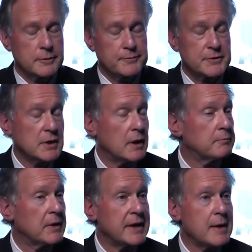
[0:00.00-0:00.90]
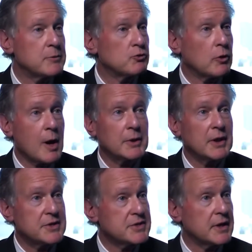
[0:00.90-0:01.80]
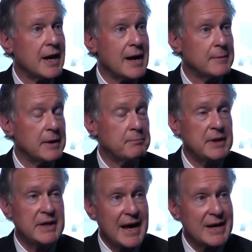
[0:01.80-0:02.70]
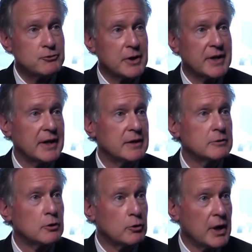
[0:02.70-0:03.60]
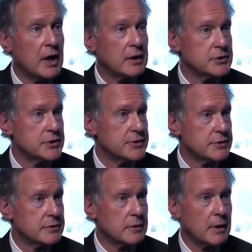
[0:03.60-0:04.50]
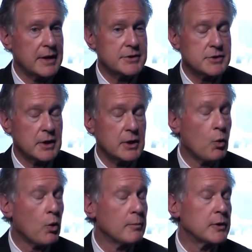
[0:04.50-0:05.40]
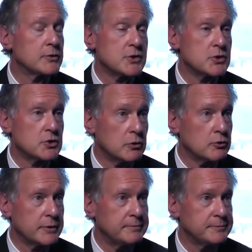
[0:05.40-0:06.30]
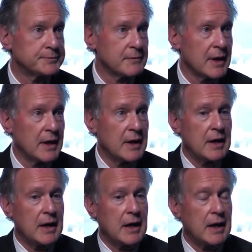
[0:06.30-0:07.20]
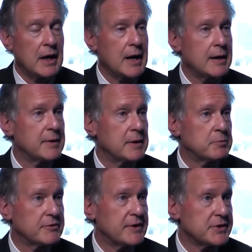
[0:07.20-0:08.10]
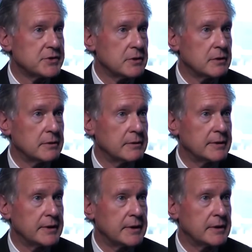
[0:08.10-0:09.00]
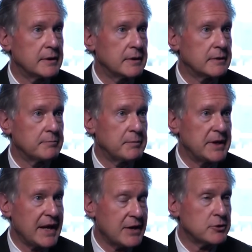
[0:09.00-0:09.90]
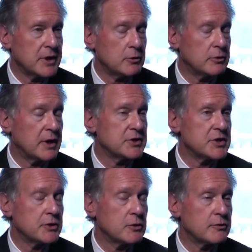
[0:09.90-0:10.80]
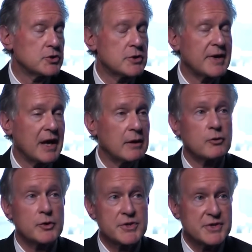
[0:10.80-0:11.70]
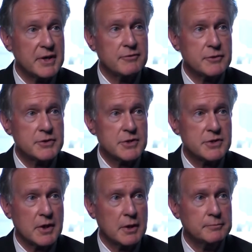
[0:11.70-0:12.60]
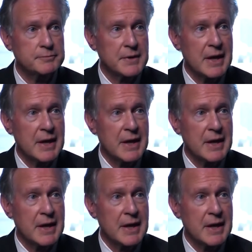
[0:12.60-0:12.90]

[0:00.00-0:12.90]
Sure. So my name is Robert Lustig. I am a pediatric endocrinologist, so I study hormones in children. I am a professor in pediatric endocrinology at the University of California, San Francisco.